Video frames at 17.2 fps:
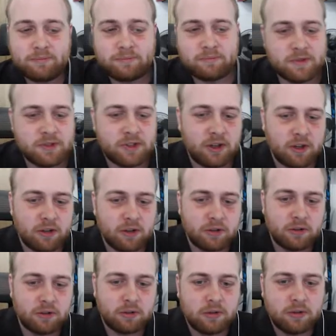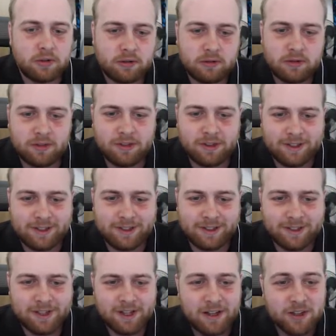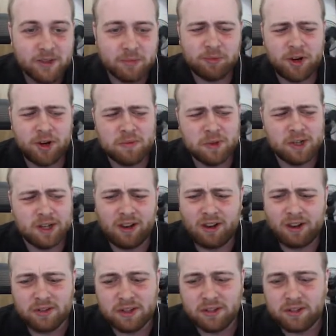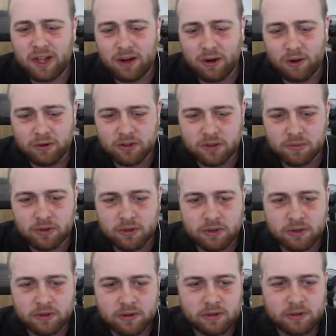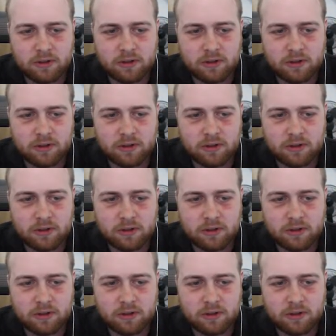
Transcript: so surprised we lasted that long, to be honest.